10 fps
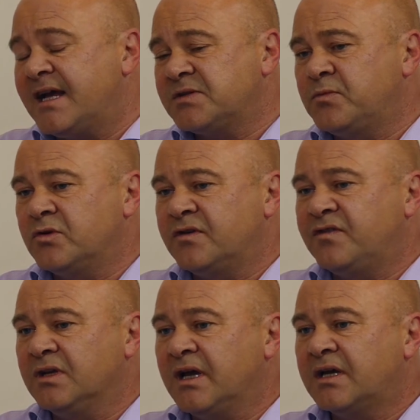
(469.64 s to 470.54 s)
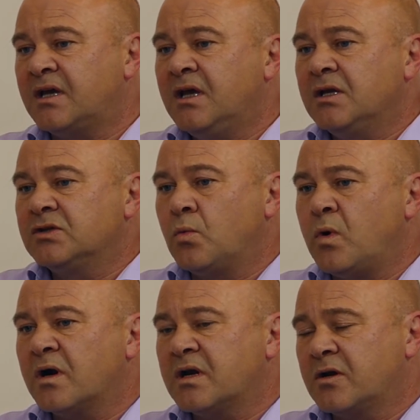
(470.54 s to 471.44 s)
dashboard, if you like, to
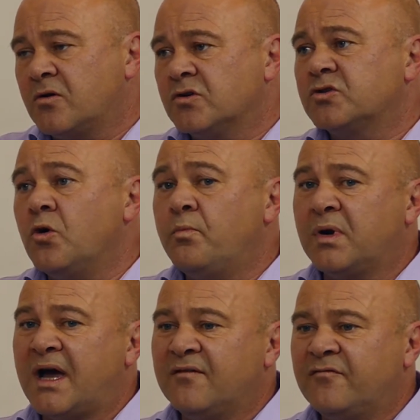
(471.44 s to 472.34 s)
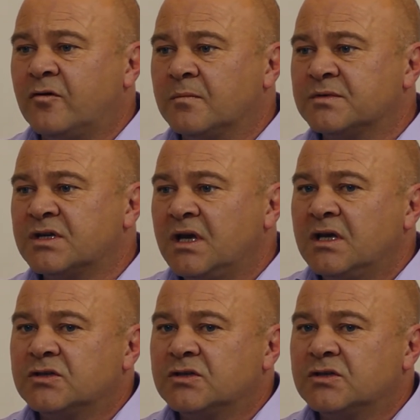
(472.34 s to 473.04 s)
work across all platforms.